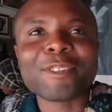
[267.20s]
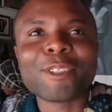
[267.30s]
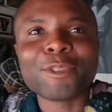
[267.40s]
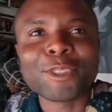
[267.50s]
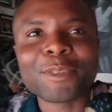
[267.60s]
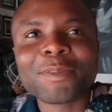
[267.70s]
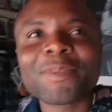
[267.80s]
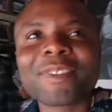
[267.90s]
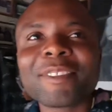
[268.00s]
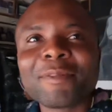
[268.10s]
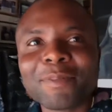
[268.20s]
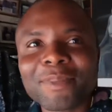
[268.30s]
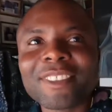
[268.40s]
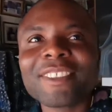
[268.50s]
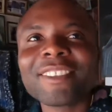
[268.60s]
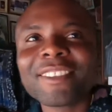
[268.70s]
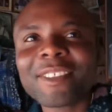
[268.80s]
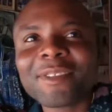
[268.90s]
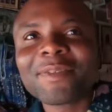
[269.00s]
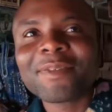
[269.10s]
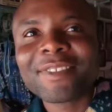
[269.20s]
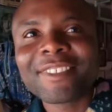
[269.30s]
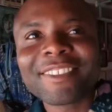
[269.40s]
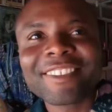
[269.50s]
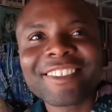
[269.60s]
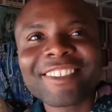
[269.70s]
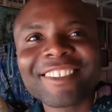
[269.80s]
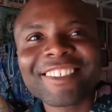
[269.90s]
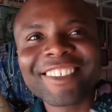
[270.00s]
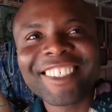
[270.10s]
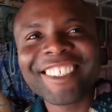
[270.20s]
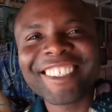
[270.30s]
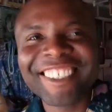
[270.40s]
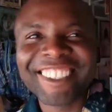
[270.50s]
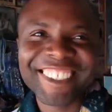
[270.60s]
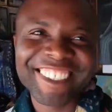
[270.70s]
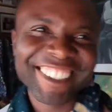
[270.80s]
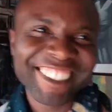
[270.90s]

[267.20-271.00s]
The assistant manager. See the way the assistant manager is smiling, no? Hey!